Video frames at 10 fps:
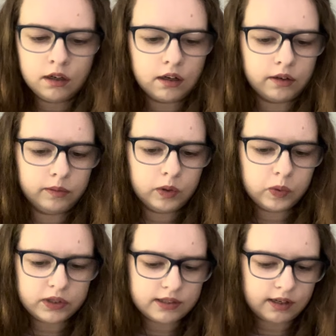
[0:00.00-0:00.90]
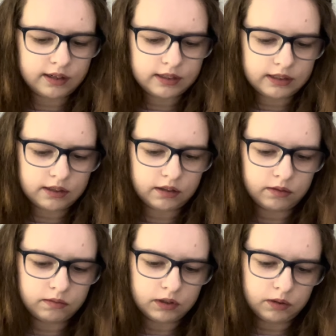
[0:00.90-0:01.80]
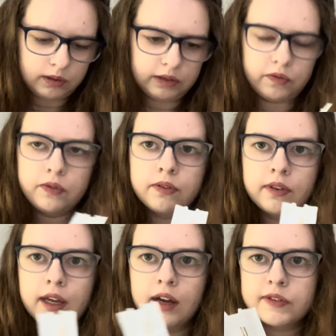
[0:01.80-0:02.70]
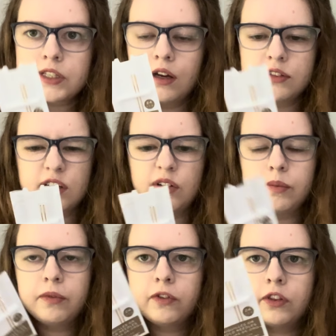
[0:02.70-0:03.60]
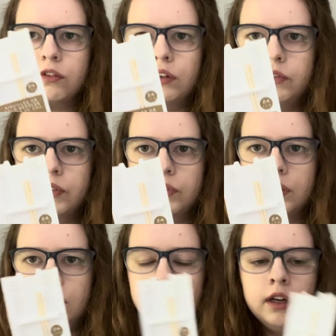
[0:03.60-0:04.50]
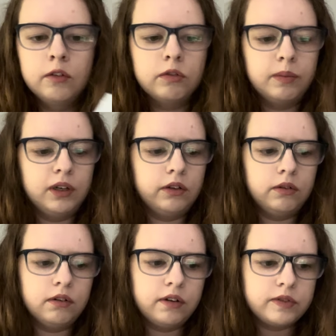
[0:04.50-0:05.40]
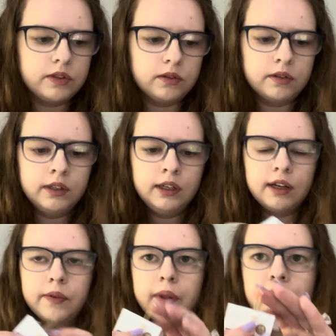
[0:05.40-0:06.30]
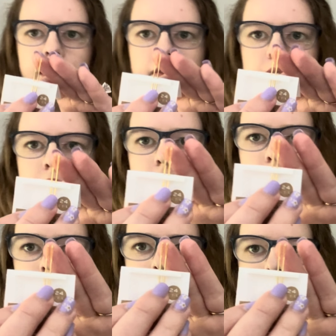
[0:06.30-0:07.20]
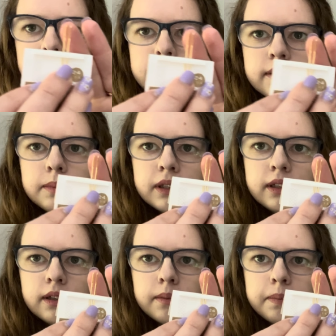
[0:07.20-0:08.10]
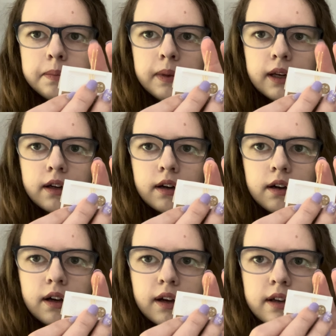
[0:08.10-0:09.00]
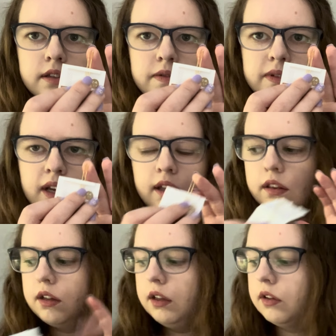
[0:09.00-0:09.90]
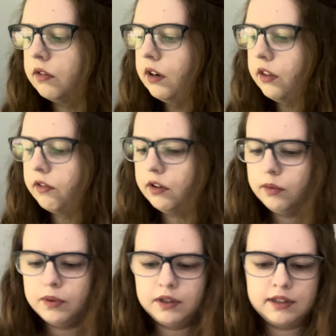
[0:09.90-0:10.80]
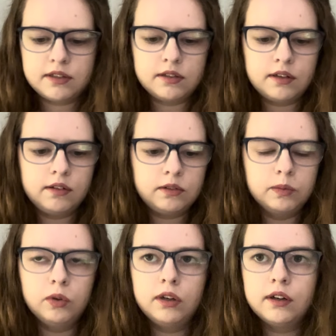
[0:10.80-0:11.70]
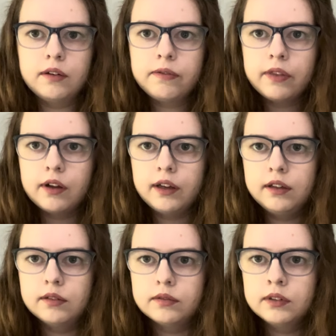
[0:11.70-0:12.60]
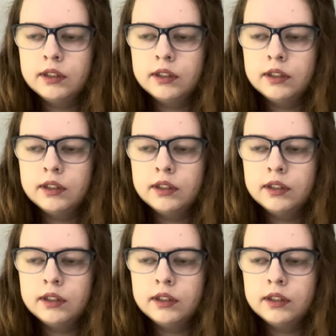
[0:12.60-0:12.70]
I don't know what the size is. I don't know if they have size. I got them for $3.50 from a local craft store, and they have reasonably big eyes for getting the thread through, but it's small enough that I can